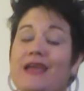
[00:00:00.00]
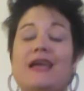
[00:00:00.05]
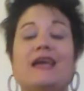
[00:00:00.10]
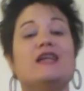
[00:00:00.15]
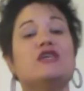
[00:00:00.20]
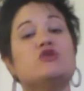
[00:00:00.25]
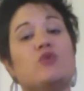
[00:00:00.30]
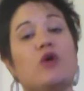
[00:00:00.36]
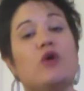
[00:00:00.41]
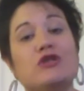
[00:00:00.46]
It
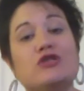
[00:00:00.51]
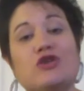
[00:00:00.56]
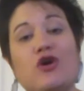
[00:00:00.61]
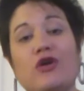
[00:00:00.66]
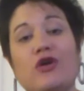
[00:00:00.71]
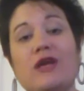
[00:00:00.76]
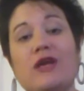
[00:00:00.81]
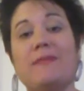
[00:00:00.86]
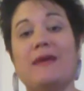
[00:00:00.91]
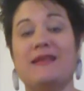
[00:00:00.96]
is well
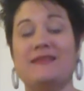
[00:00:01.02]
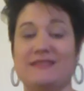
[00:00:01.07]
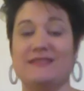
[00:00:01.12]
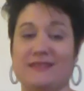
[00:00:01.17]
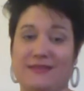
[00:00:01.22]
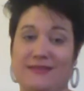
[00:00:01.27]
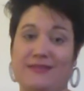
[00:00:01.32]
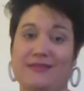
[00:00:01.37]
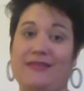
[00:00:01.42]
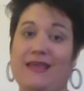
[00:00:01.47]

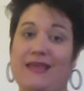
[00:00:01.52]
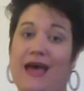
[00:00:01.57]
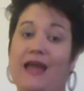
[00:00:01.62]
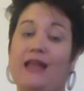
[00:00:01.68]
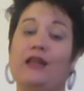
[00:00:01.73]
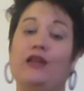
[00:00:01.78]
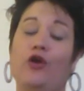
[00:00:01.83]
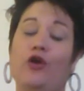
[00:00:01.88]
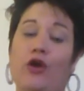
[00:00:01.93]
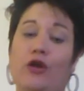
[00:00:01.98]
documented
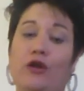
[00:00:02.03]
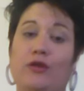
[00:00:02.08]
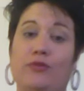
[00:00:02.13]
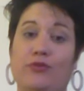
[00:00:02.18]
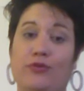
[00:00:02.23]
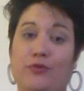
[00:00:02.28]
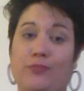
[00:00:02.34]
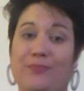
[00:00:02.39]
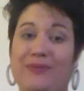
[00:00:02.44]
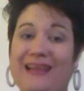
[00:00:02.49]
that learning
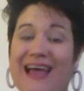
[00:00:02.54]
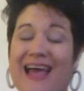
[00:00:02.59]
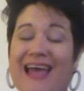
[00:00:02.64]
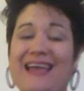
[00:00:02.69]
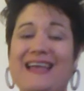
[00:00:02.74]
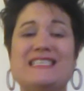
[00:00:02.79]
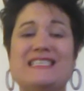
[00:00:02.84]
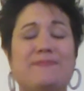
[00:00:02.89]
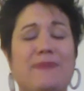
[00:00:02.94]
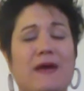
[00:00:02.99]
through
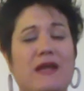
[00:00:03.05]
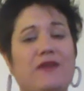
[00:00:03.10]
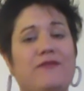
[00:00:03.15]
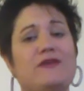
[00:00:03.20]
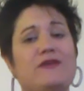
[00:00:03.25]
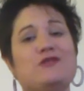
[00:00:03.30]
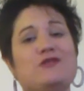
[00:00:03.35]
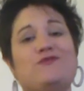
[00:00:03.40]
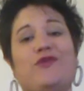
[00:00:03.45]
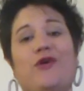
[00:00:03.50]
play is
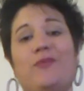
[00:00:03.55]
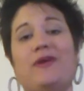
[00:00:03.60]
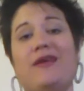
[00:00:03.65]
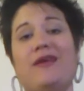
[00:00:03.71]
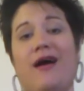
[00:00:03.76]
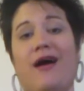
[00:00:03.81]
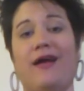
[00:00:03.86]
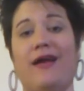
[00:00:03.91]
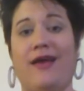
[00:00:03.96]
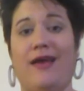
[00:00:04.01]
beneficial from a
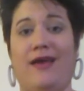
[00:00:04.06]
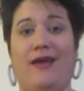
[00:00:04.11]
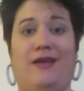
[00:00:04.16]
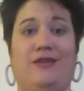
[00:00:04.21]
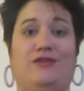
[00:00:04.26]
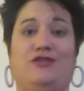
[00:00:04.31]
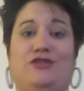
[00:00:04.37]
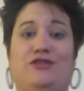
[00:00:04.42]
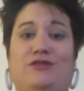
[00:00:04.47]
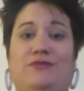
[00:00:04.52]
young
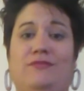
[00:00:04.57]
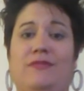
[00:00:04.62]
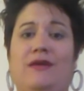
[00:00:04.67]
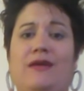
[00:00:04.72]
age.